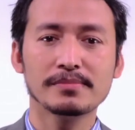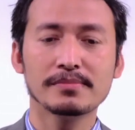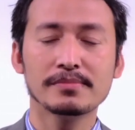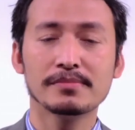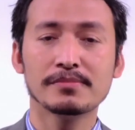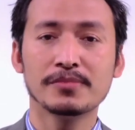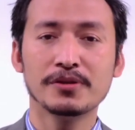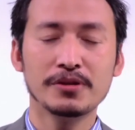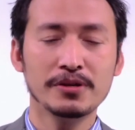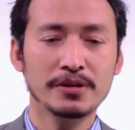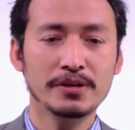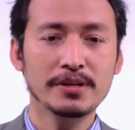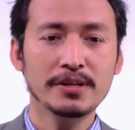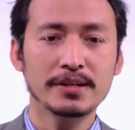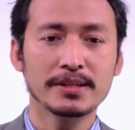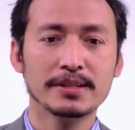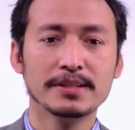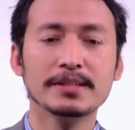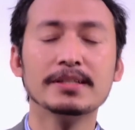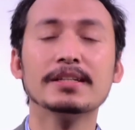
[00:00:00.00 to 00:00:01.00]
for
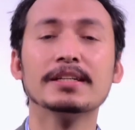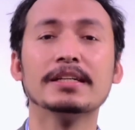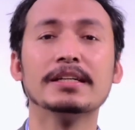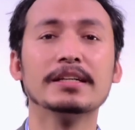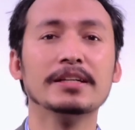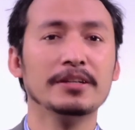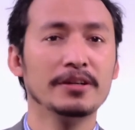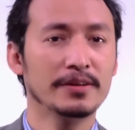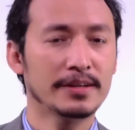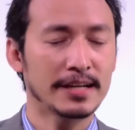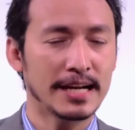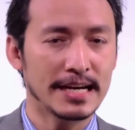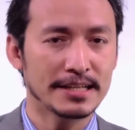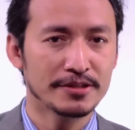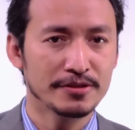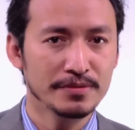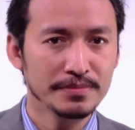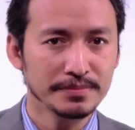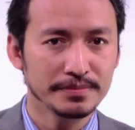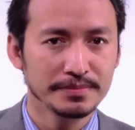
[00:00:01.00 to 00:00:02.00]
your
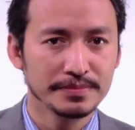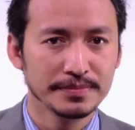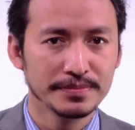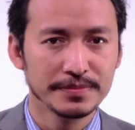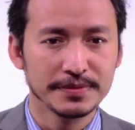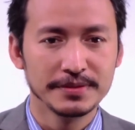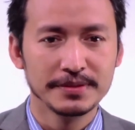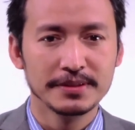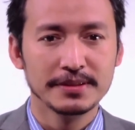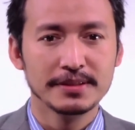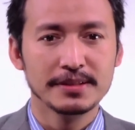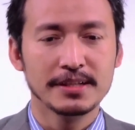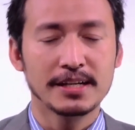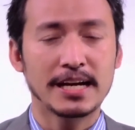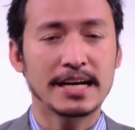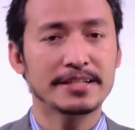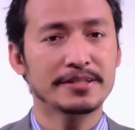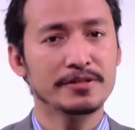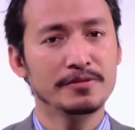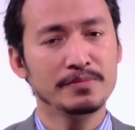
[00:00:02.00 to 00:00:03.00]
classroom
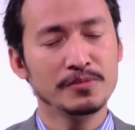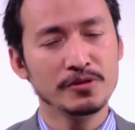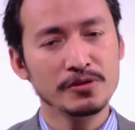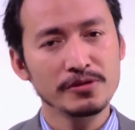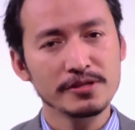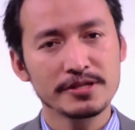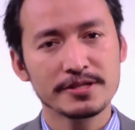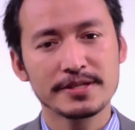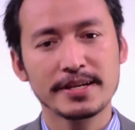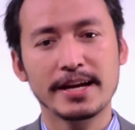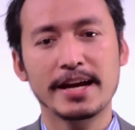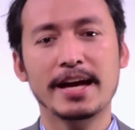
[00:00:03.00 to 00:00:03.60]
rules,